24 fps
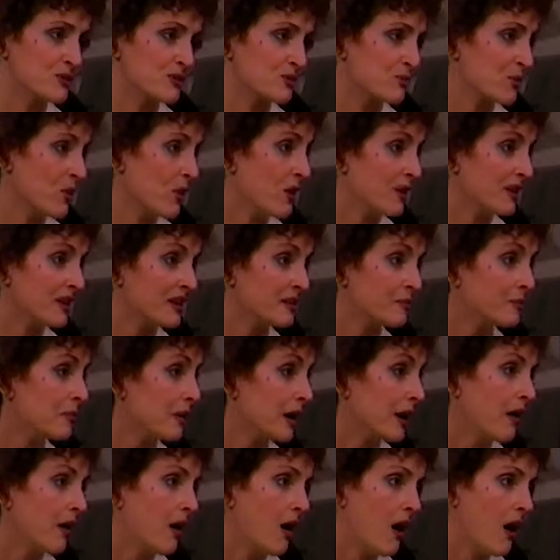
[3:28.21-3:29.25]
was wrong in
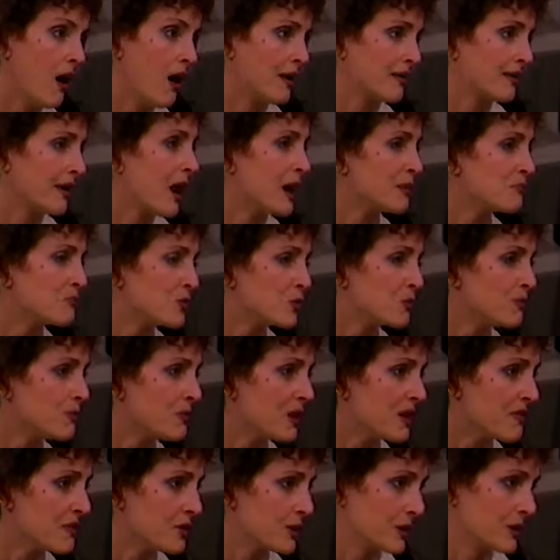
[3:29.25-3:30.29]
my heart. I'm your
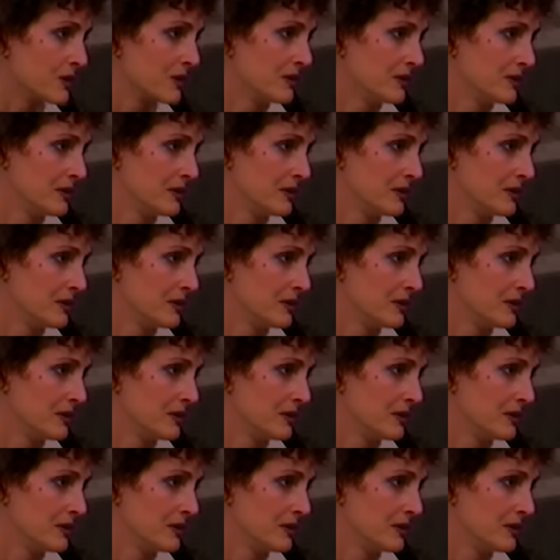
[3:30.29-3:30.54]
mother.